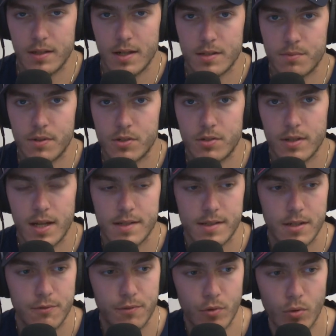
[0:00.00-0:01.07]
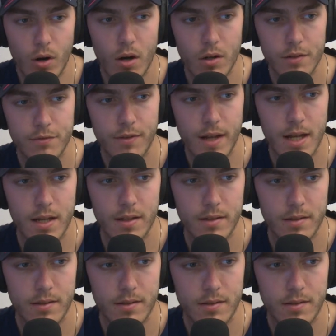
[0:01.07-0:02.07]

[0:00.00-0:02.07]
especially as a Ferrari fan.